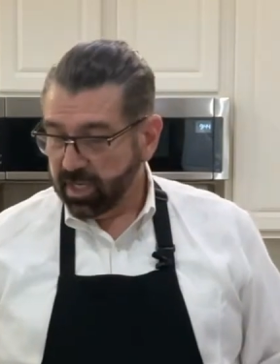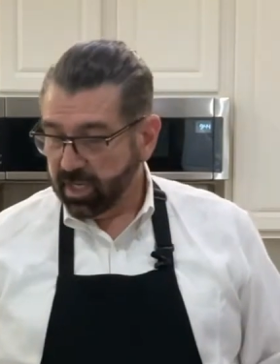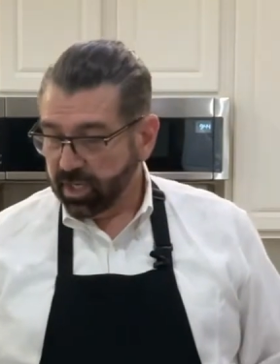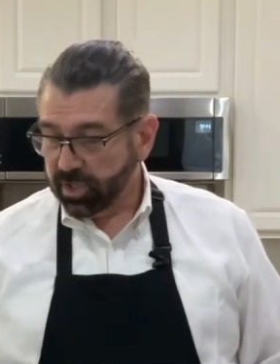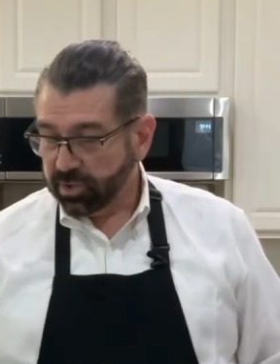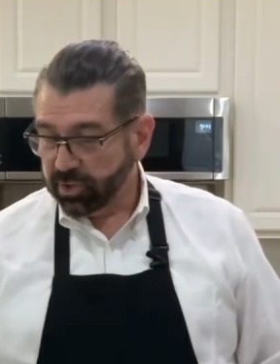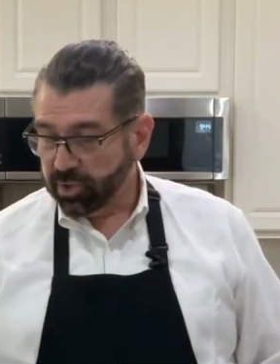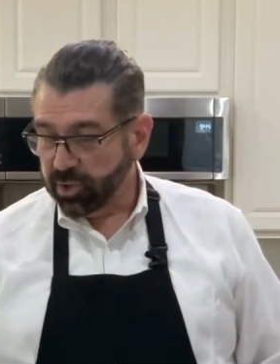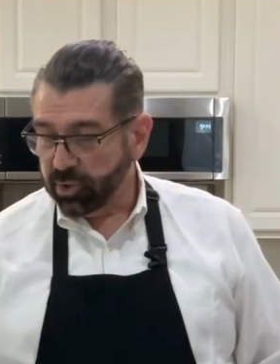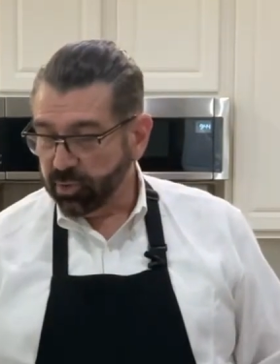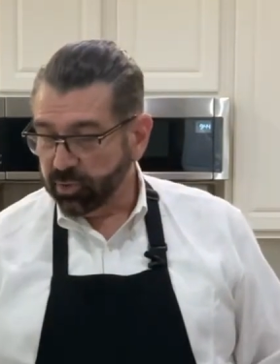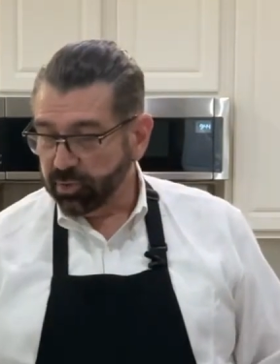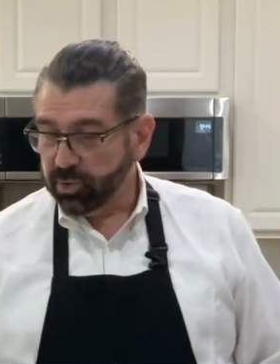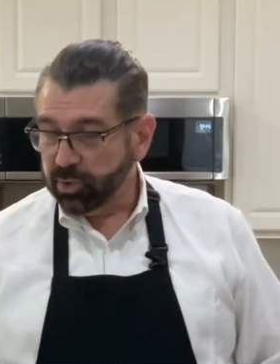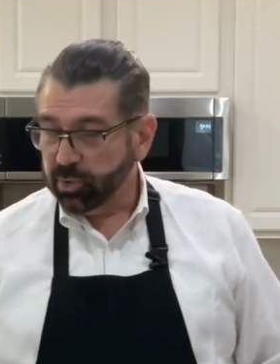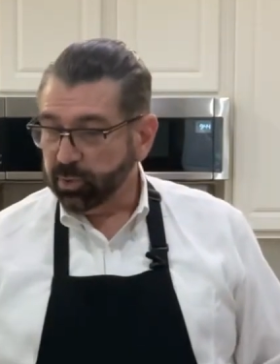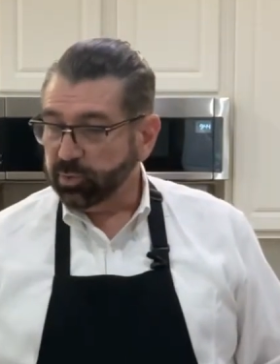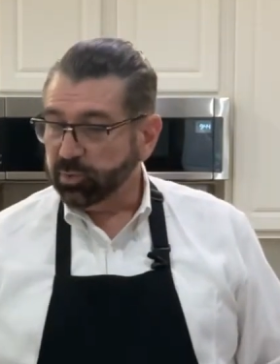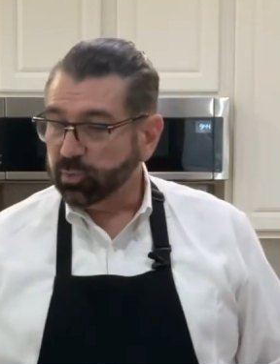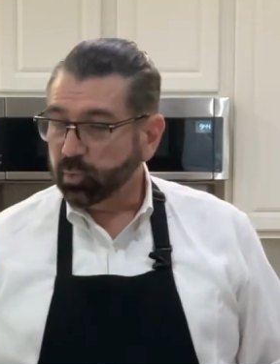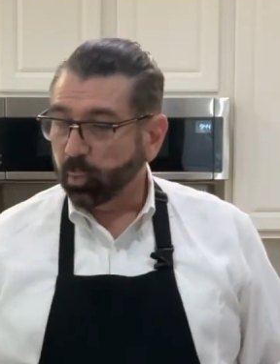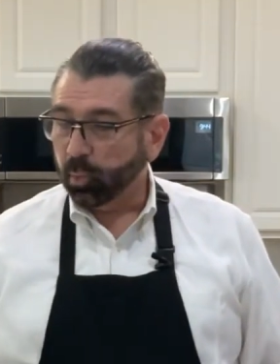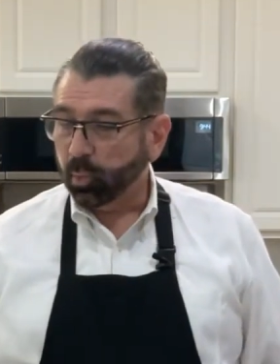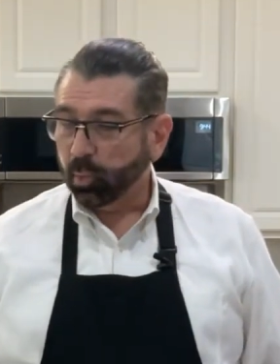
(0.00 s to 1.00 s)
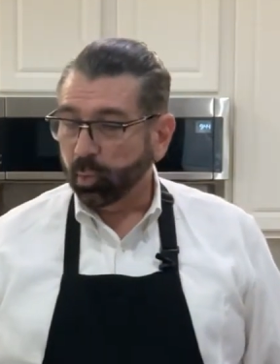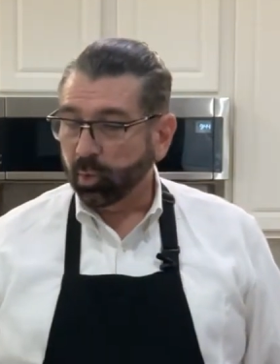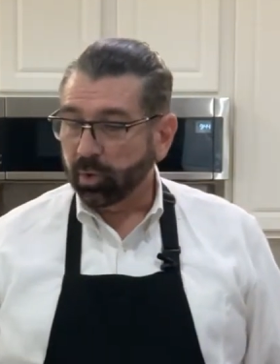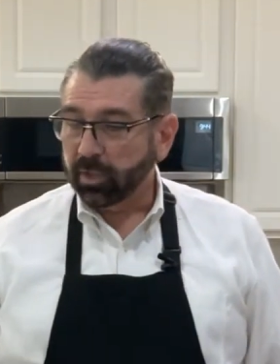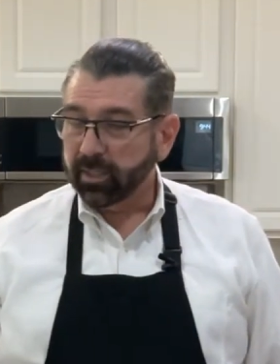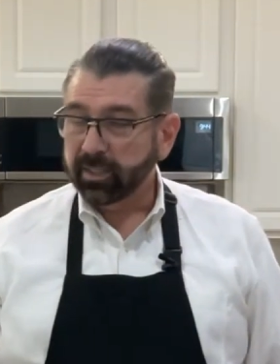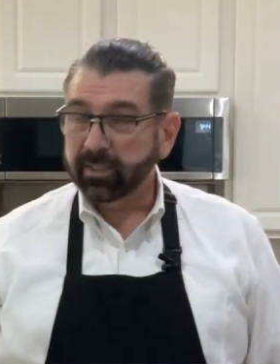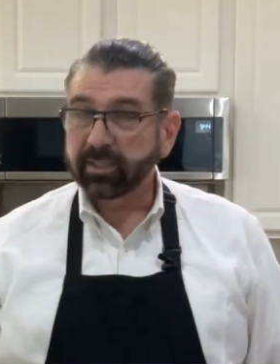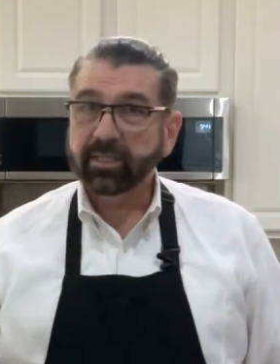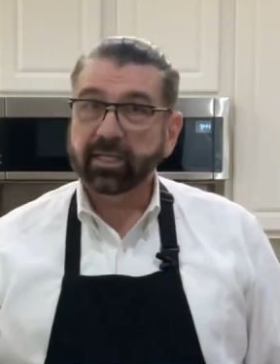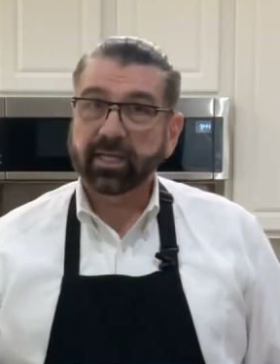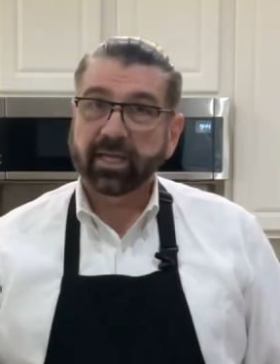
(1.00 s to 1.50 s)
you use
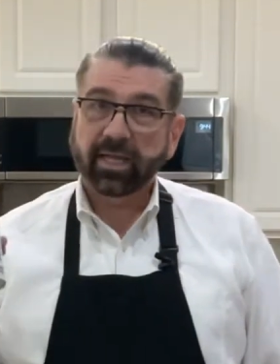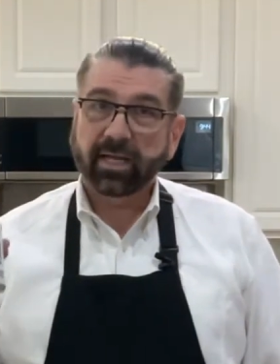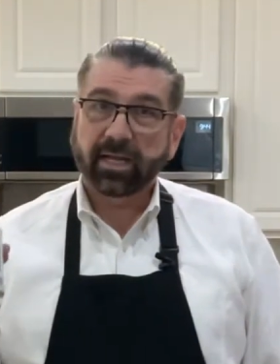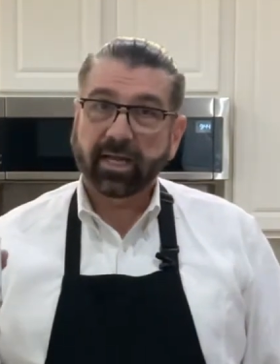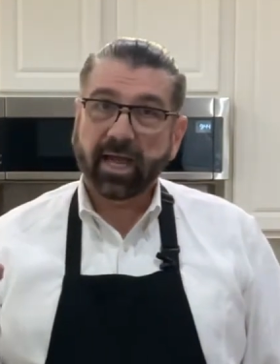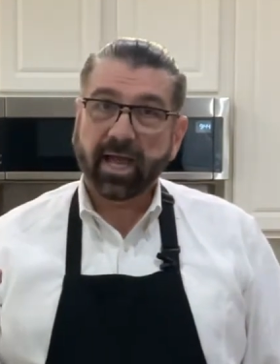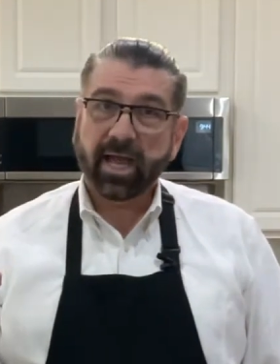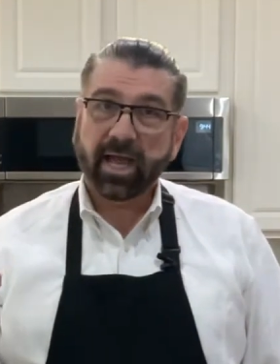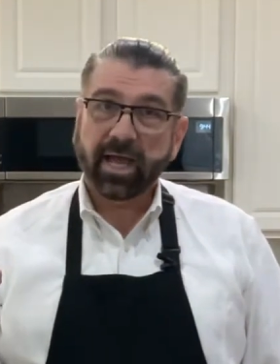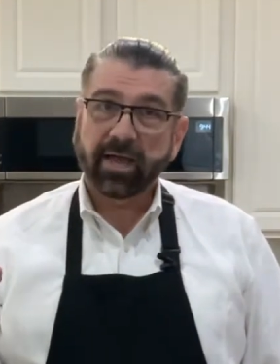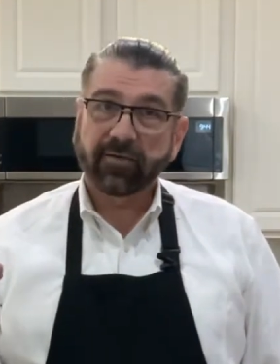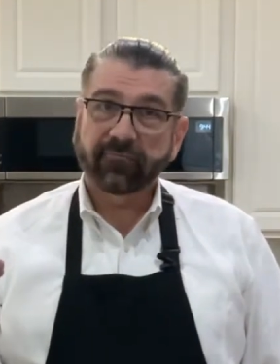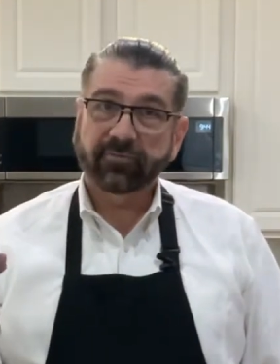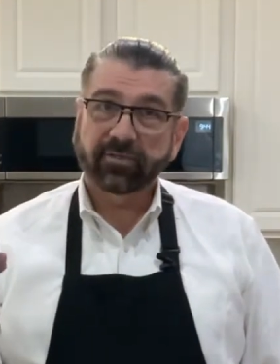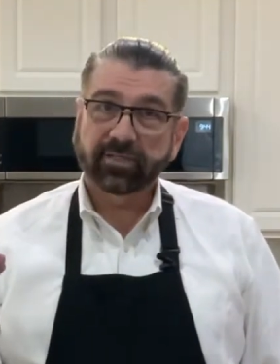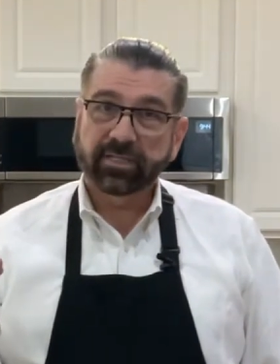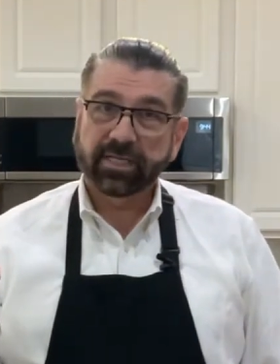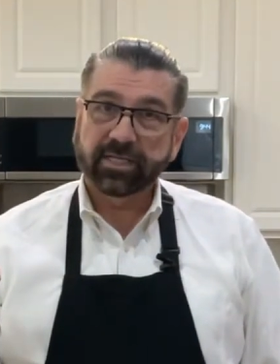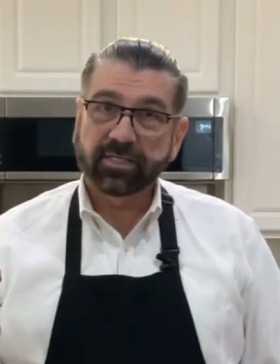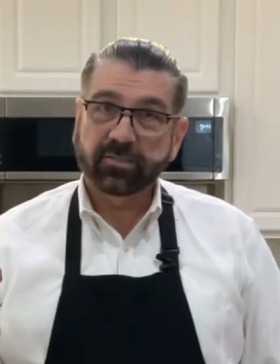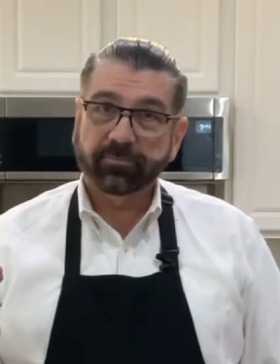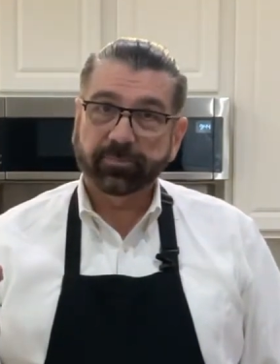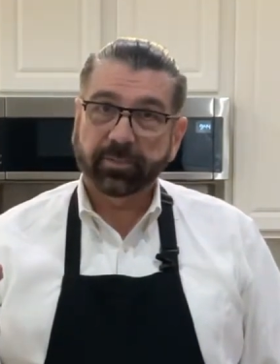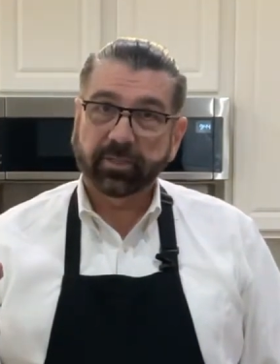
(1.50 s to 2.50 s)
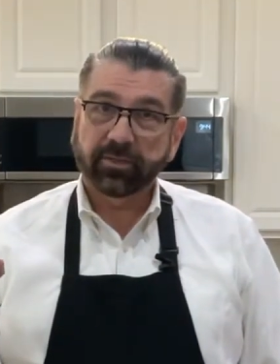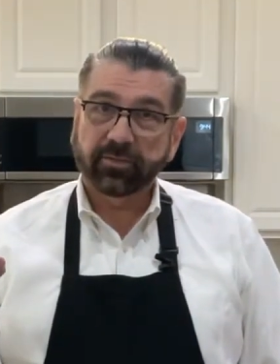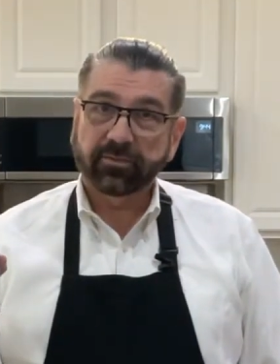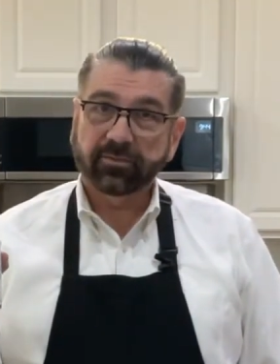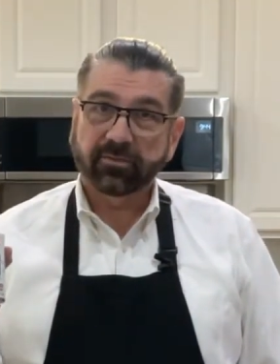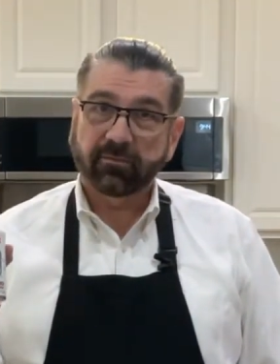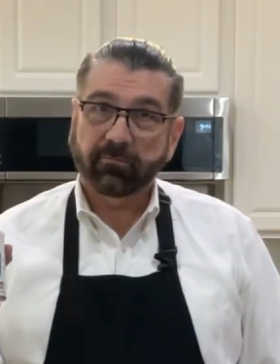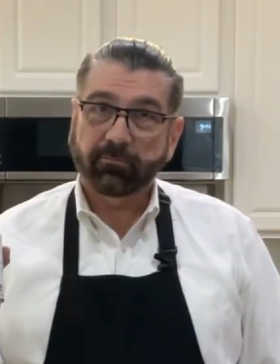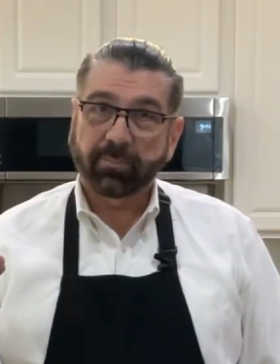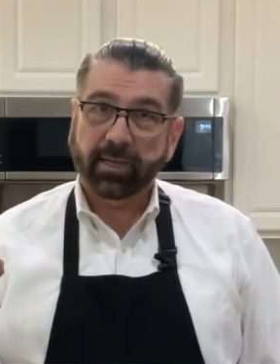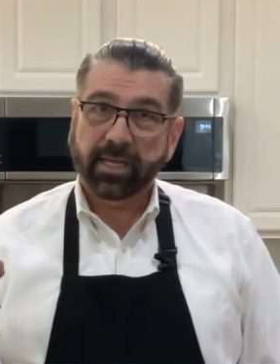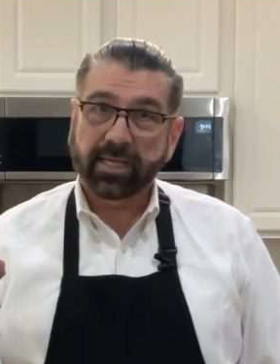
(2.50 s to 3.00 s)
1.5 teaspoons
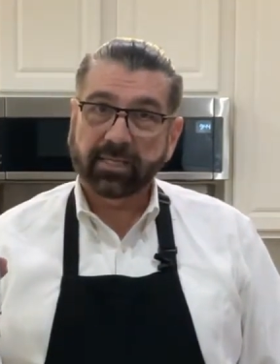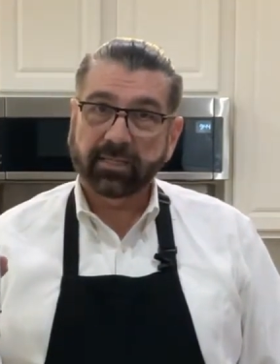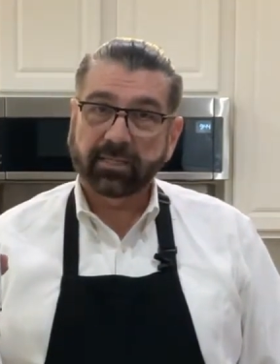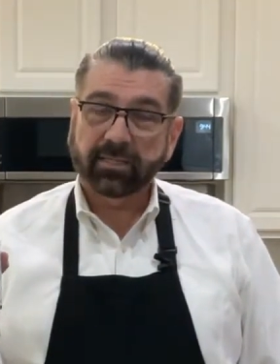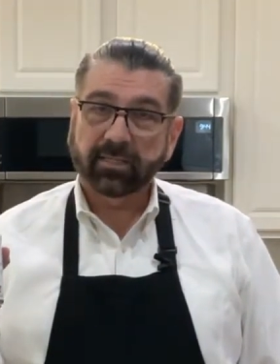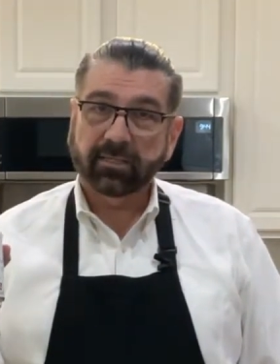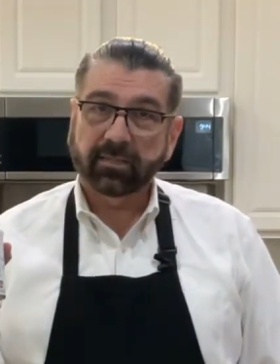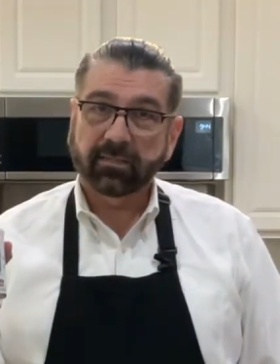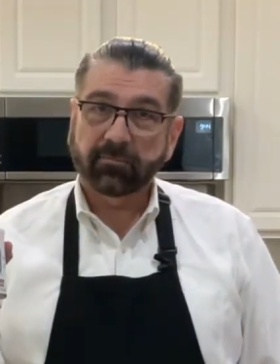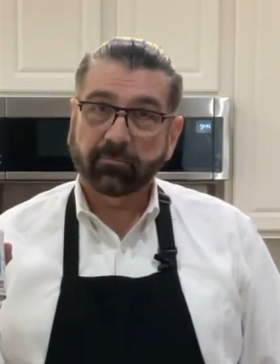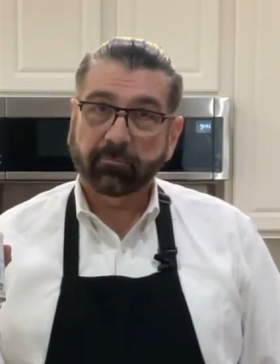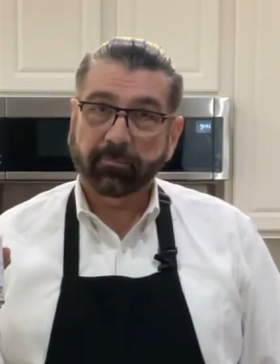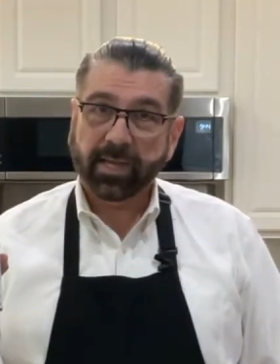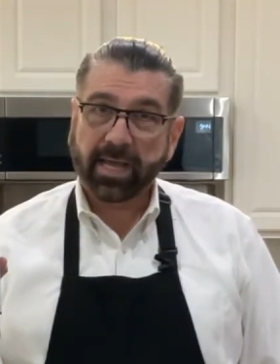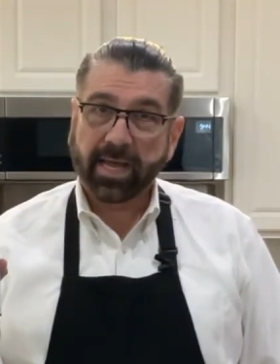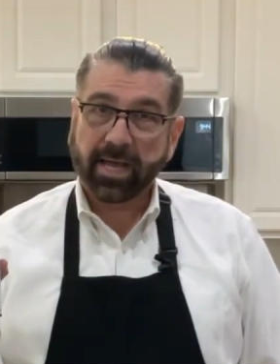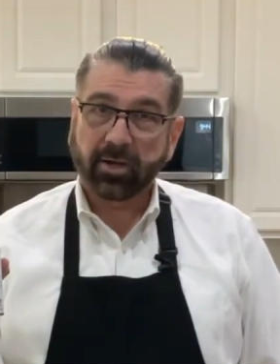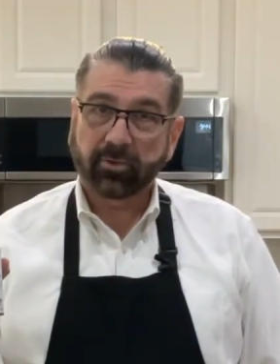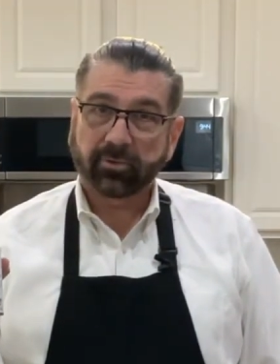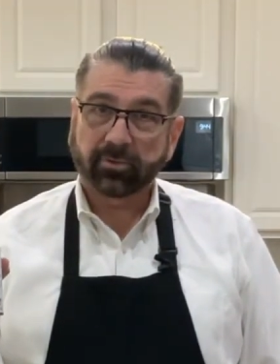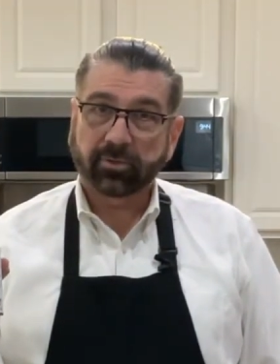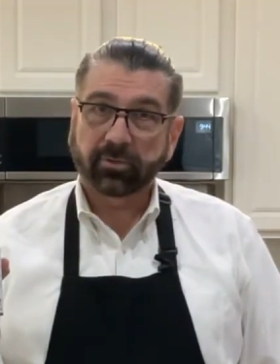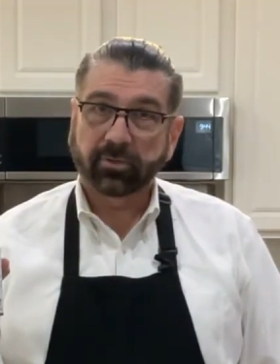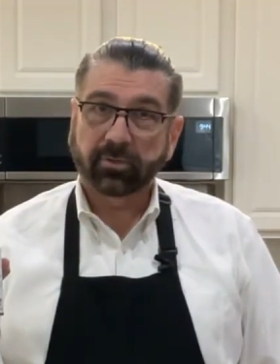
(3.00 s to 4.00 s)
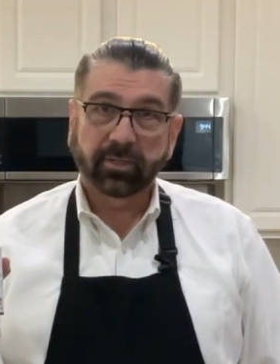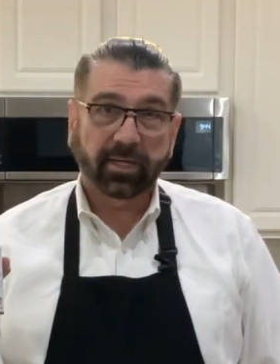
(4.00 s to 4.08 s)
of baking powder,